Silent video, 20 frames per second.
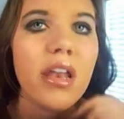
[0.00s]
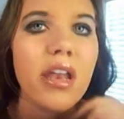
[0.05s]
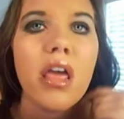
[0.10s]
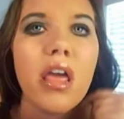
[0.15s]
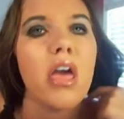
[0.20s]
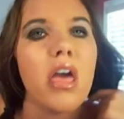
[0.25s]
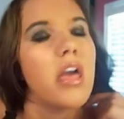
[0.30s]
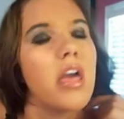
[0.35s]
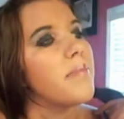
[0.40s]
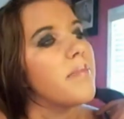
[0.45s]
a little
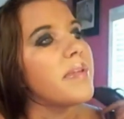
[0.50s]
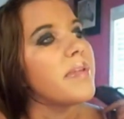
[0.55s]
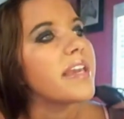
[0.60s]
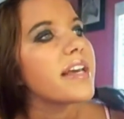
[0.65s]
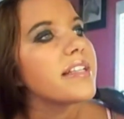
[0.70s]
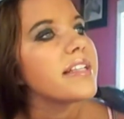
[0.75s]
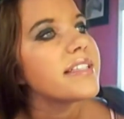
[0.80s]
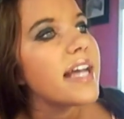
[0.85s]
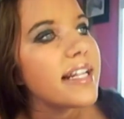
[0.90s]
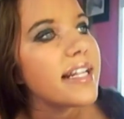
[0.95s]
bit
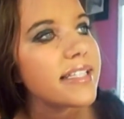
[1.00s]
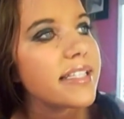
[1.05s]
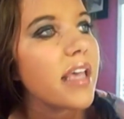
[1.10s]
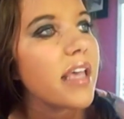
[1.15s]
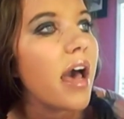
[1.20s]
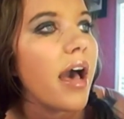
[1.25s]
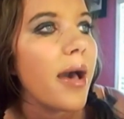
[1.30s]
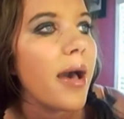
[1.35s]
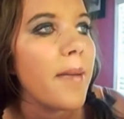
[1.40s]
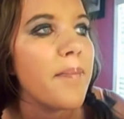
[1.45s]
because
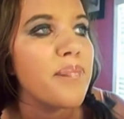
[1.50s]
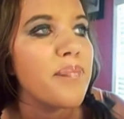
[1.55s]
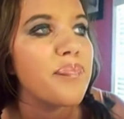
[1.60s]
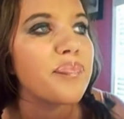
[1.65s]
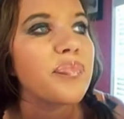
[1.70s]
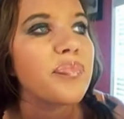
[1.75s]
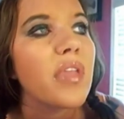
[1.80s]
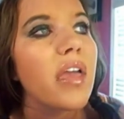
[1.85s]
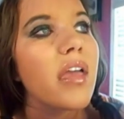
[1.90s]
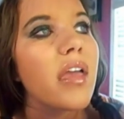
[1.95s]
that's
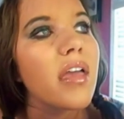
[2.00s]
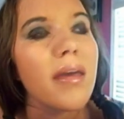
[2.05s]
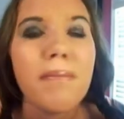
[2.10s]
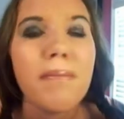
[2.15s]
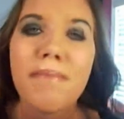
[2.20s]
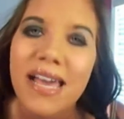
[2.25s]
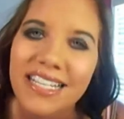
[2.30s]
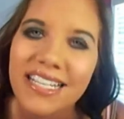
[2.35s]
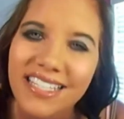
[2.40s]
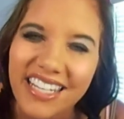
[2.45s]

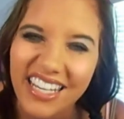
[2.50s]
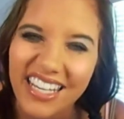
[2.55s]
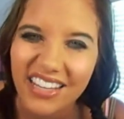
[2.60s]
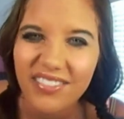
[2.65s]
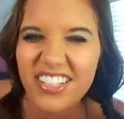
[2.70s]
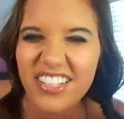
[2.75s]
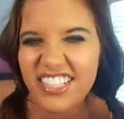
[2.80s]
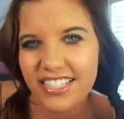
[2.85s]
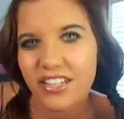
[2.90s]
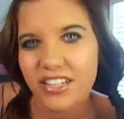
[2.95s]

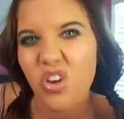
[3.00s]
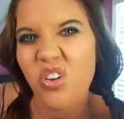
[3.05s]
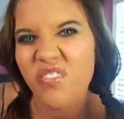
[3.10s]
messy.